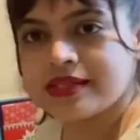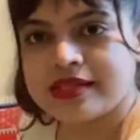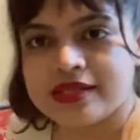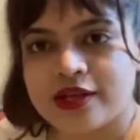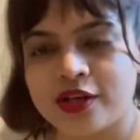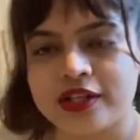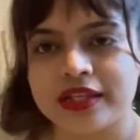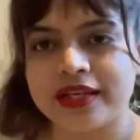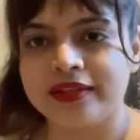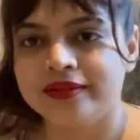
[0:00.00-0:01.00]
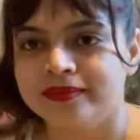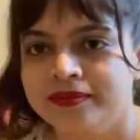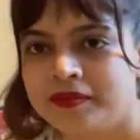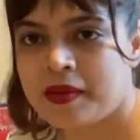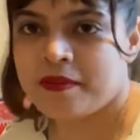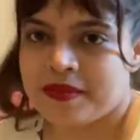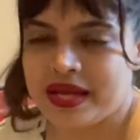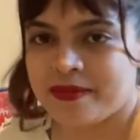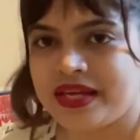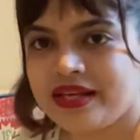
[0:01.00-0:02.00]
this a good thing?
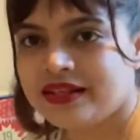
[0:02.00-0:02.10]
Maybe.